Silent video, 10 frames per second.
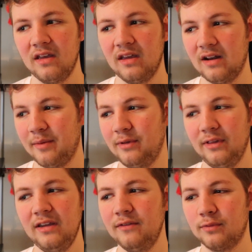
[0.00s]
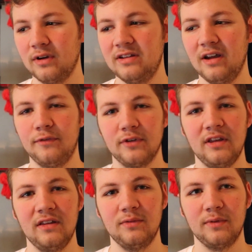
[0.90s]
And I believe retail for
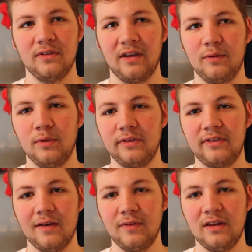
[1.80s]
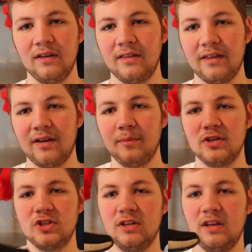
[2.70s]
these was like $170. That's how
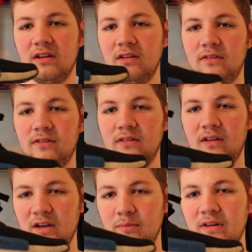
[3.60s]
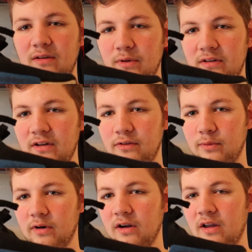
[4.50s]
much Adidas NMD retails
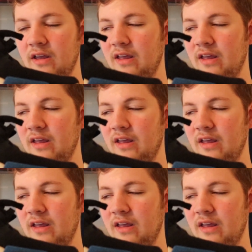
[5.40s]
were.